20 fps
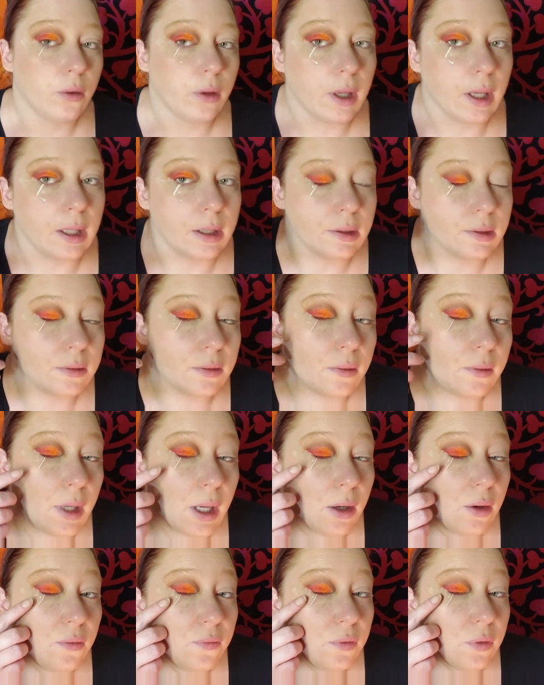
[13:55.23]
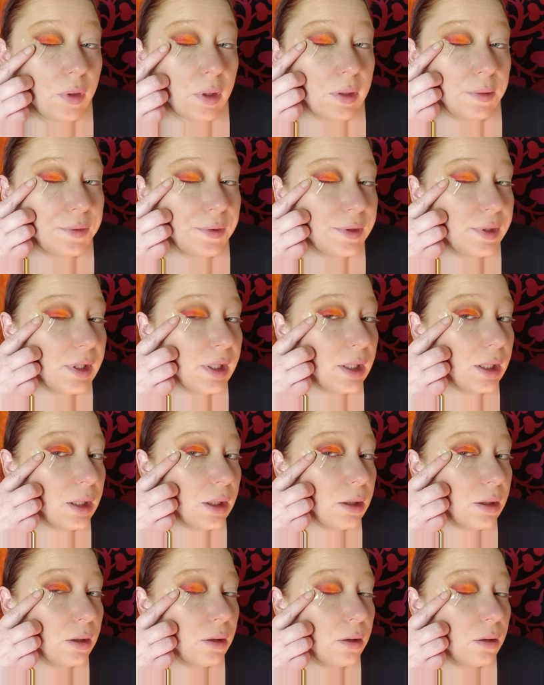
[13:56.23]
Okay, so now if you can
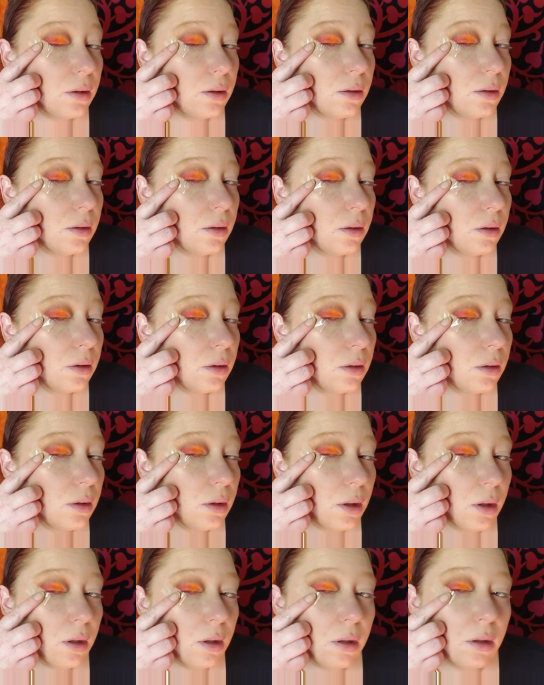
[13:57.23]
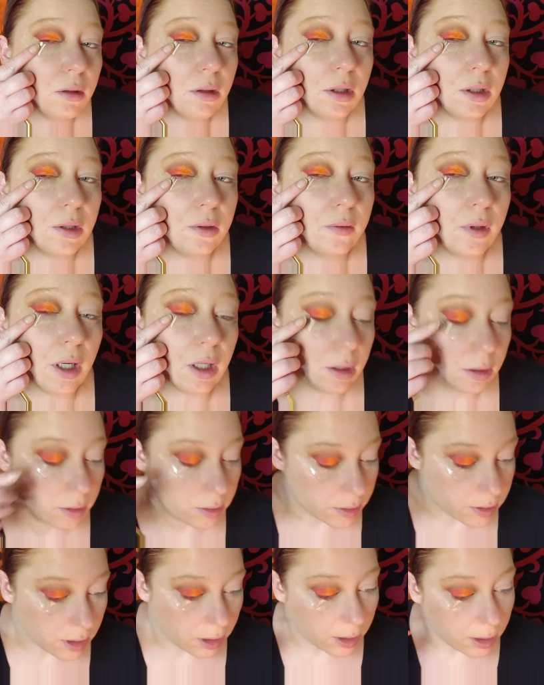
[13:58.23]
see, the two
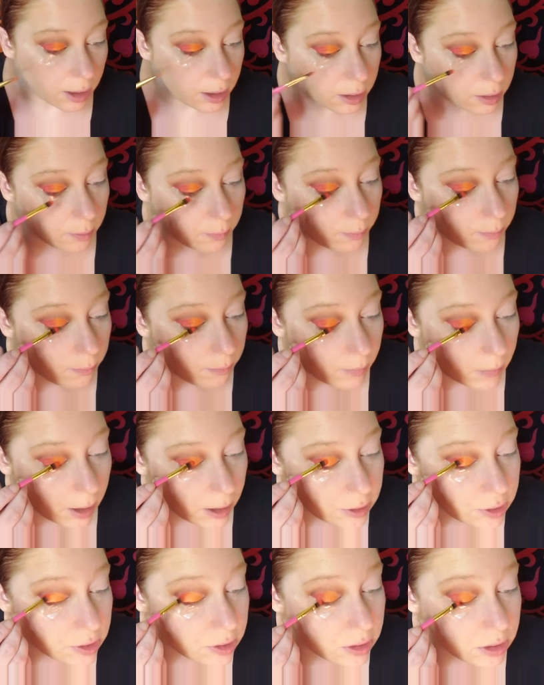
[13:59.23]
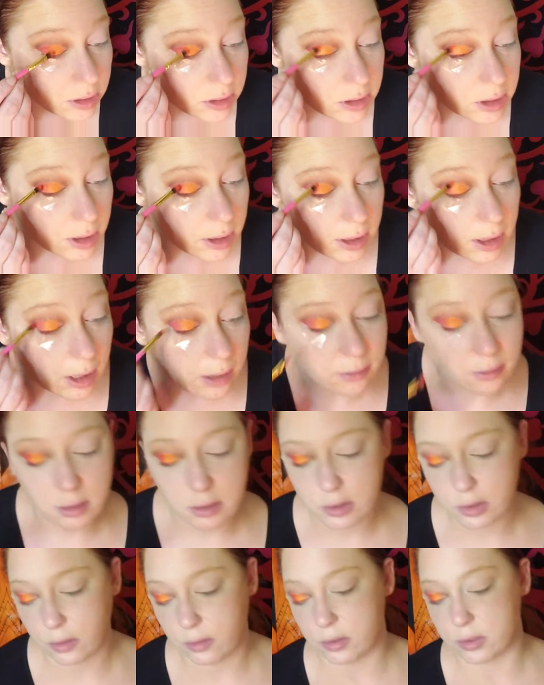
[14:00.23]
colors are kind of meshed together,
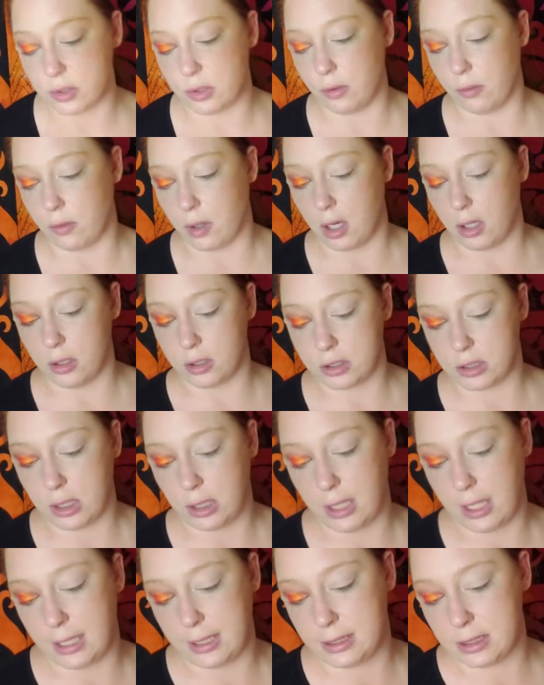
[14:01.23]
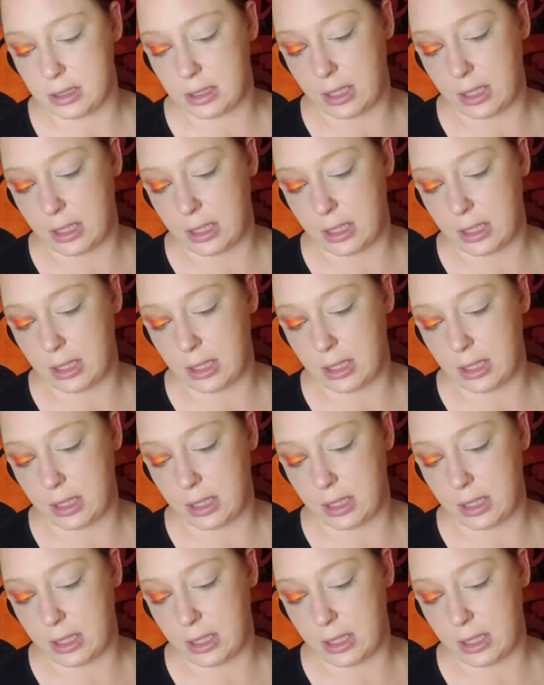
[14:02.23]
so there's no harsh lines